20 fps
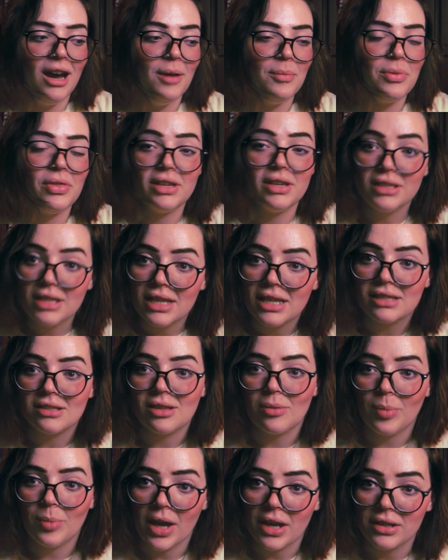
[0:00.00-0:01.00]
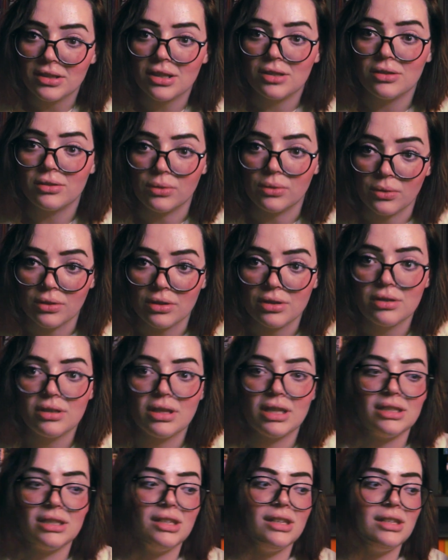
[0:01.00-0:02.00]
This is the best source.
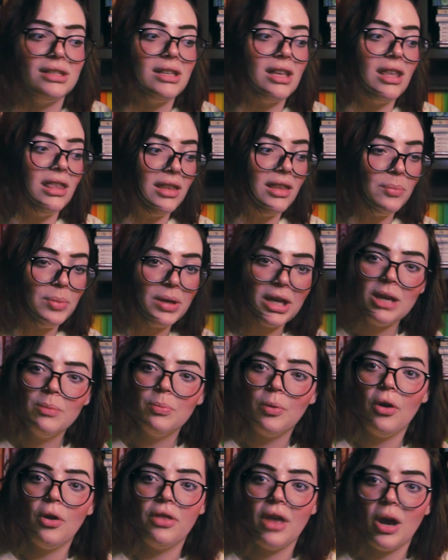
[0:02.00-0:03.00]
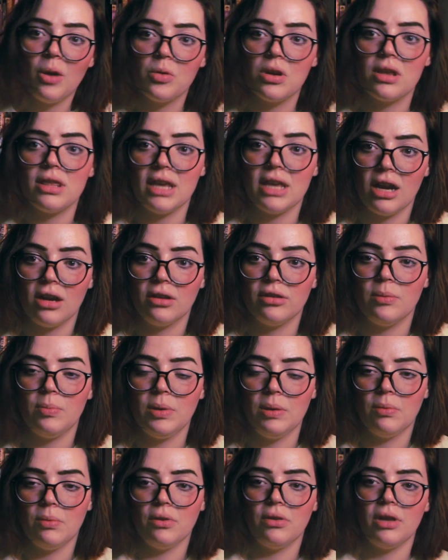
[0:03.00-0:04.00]
This is the people that were there, the
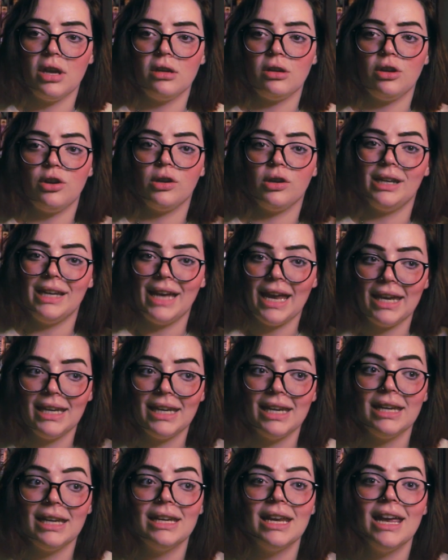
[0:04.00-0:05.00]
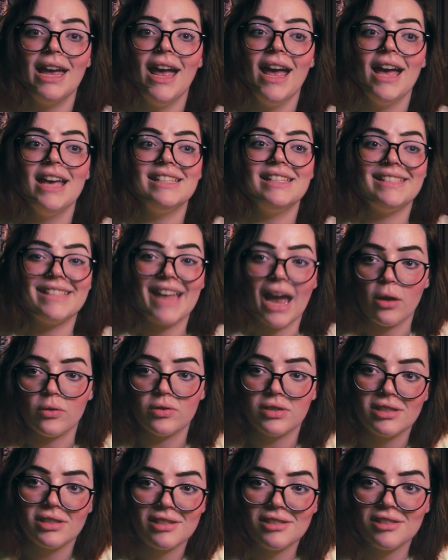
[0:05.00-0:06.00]
people that created
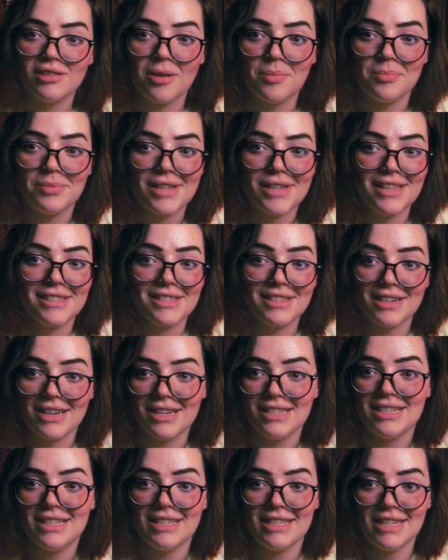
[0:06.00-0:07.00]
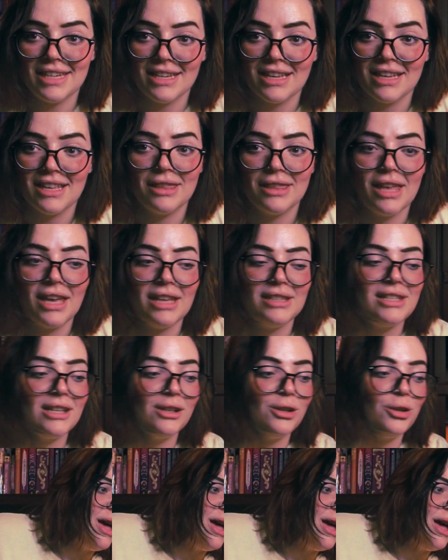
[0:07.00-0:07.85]
sound systems as an idea that